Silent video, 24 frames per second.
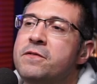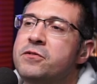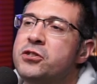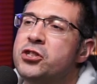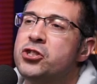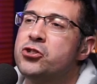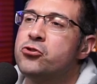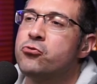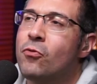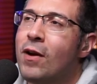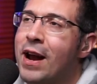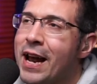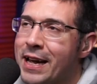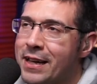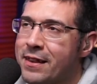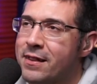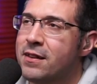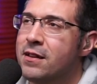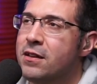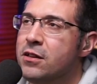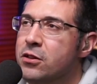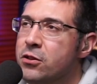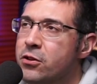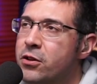
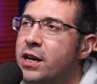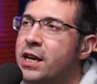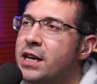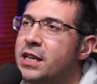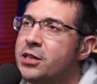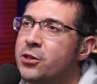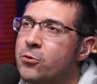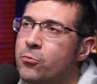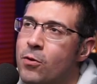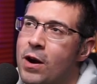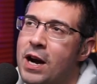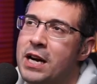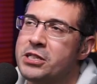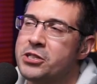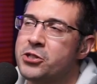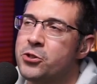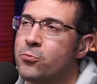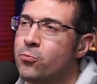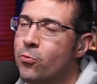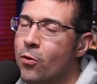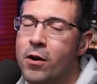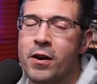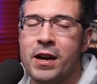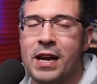strength looking at the
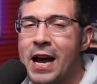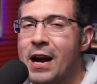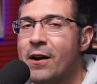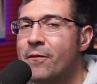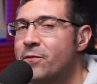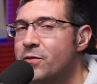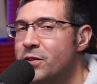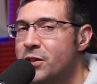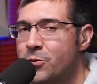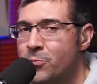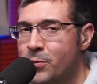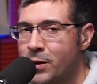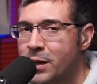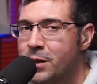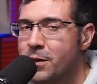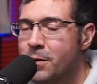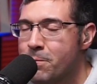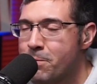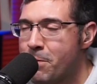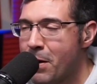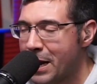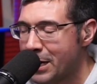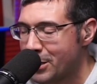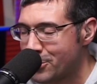roster right now for the New
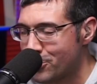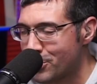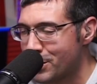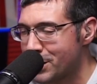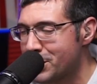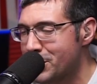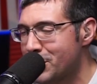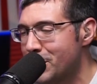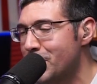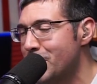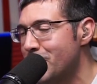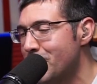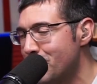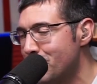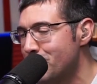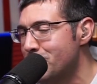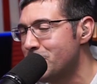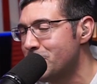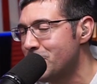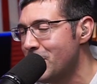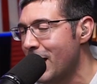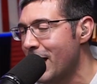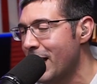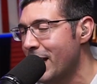England Patriots that you
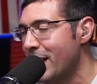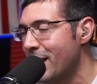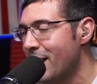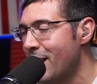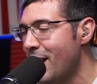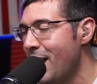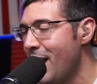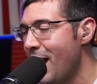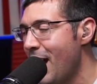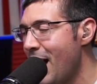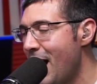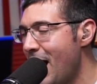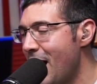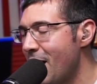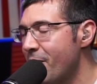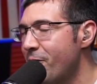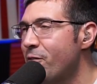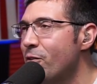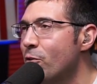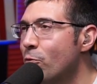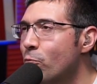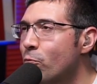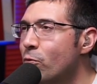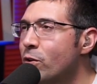say, I
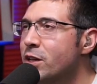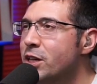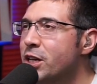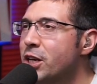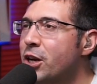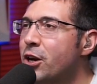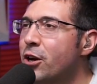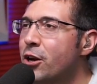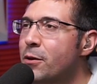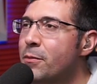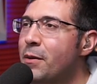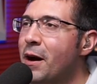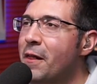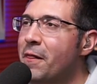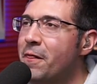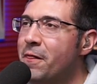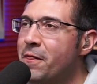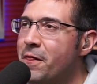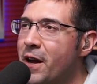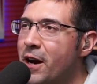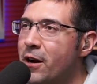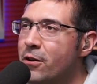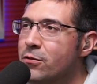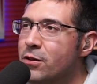feel really good about
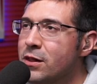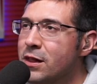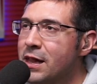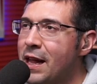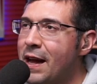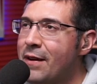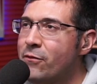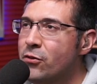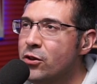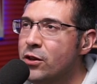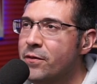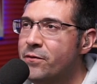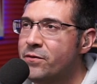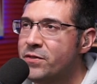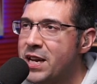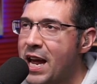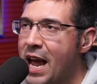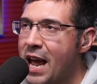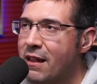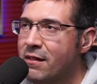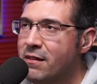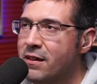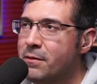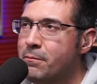their level of
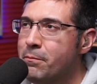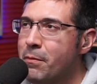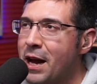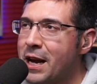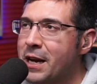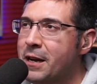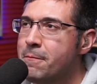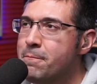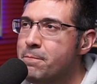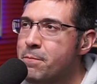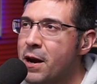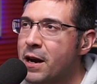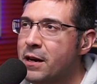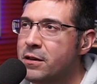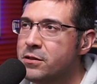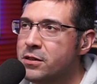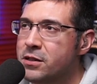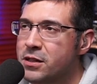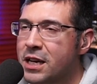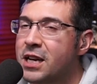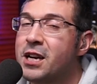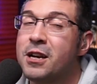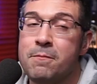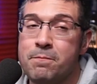talent compared
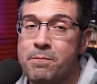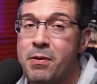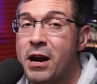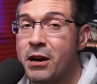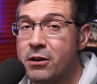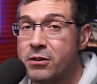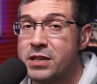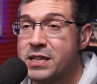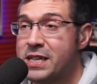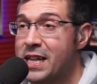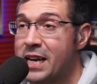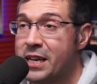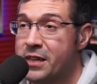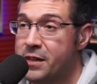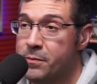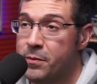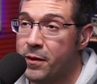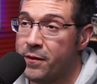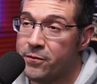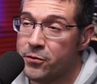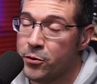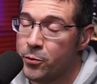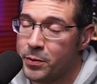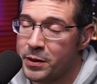to that of the
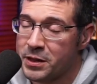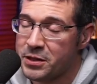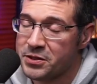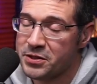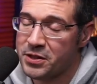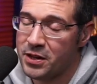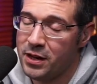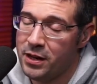Buffalo Bills?